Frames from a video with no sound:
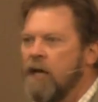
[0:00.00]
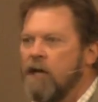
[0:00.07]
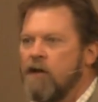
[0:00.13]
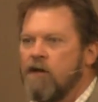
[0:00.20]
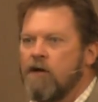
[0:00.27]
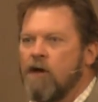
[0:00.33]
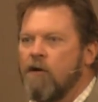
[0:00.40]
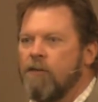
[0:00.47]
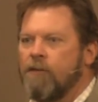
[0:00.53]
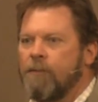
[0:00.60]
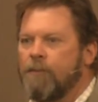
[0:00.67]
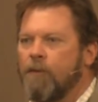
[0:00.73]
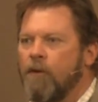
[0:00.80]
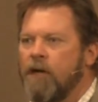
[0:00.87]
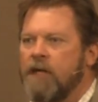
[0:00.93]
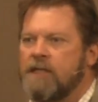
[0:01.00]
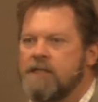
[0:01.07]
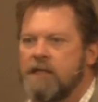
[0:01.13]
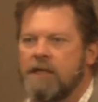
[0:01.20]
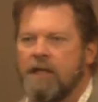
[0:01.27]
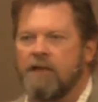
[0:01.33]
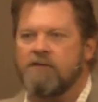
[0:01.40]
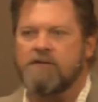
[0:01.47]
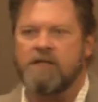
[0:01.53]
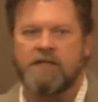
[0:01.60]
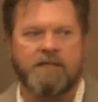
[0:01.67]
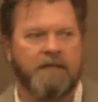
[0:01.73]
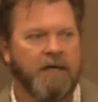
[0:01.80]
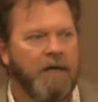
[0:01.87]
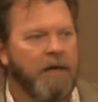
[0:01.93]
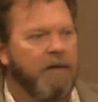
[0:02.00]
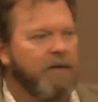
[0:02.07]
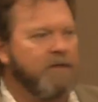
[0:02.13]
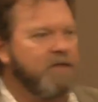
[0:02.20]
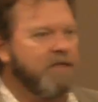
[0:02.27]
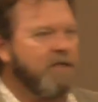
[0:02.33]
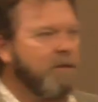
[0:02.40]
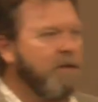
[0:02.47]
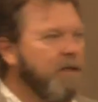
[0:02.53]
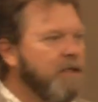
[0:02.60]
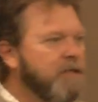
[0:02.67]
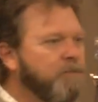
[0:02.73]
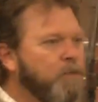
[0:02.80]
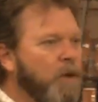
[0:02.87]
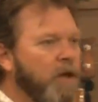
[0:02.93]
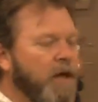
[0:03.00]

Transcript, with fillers: you go to the priest, and there's this